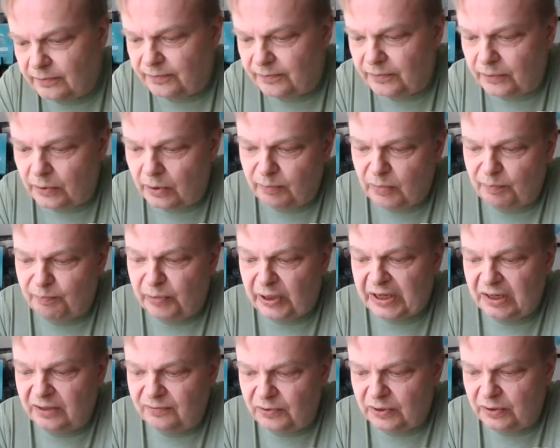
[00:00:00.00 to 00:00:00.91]
from
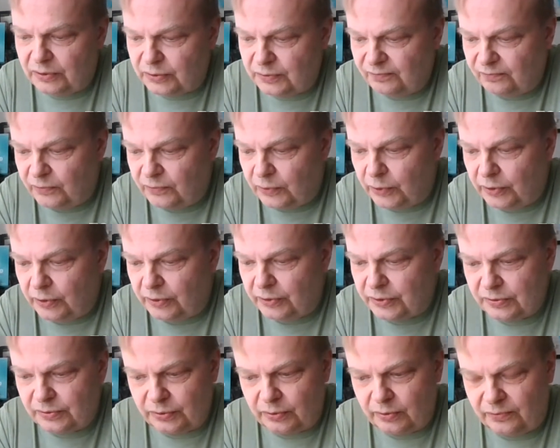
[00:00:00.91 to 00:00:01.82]
previous
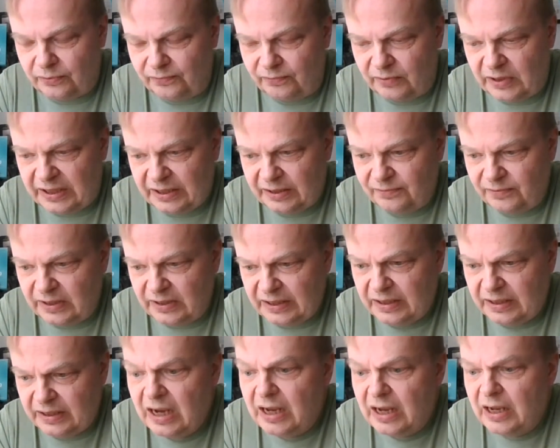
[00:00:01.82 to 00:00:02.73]
versions of
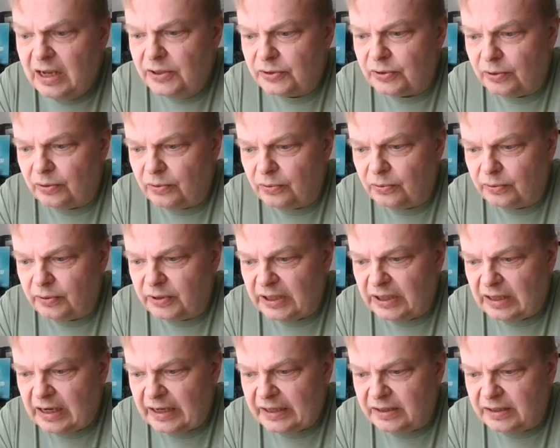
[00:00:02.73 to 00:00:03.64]
Wi-Fi. So
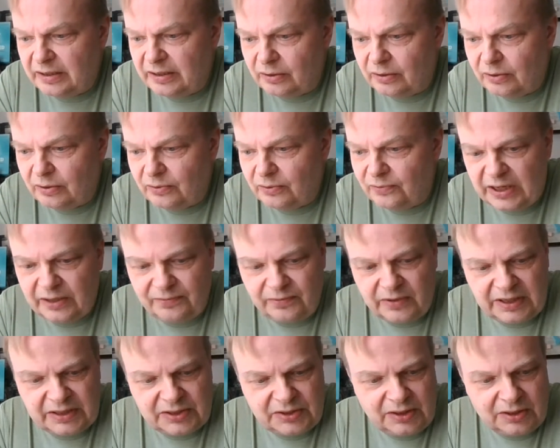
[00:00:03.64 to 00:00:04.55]
the idea of
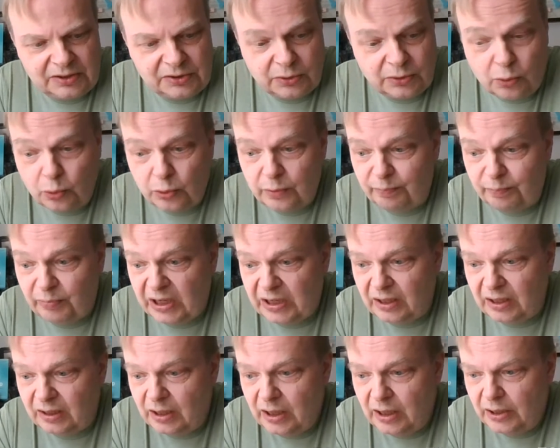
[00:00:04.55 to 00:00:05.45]
Wi-Fi 6 could
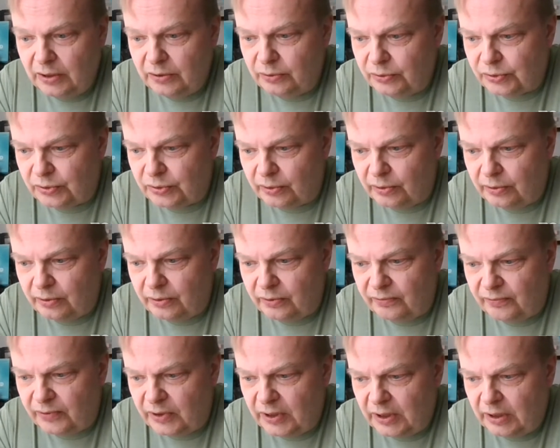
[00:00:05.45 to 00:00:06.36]
be to
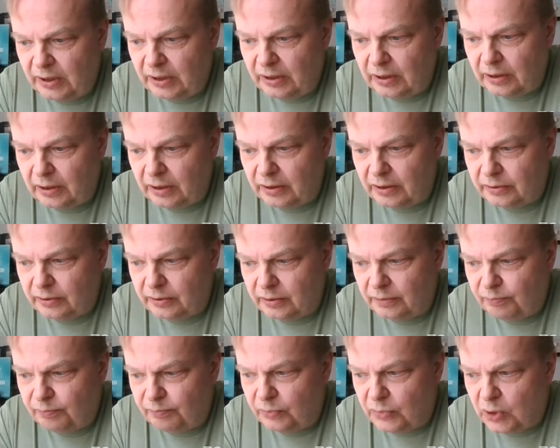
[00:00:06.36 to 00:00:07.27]
serve
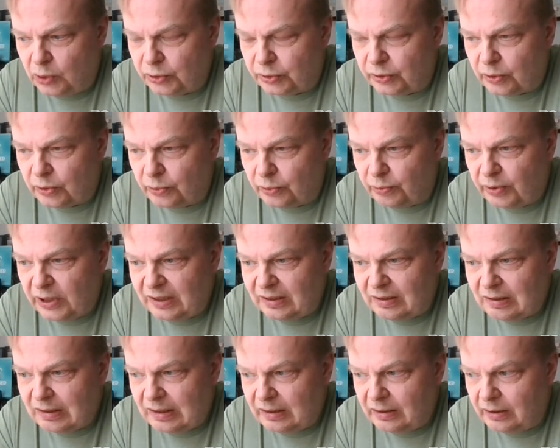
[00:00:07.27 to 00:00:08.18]
the most
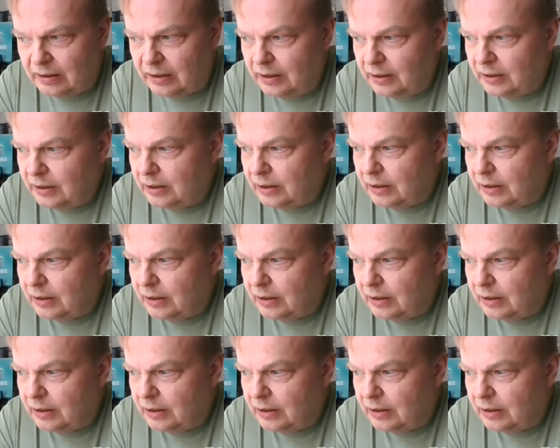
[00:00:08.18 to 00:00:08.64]
critical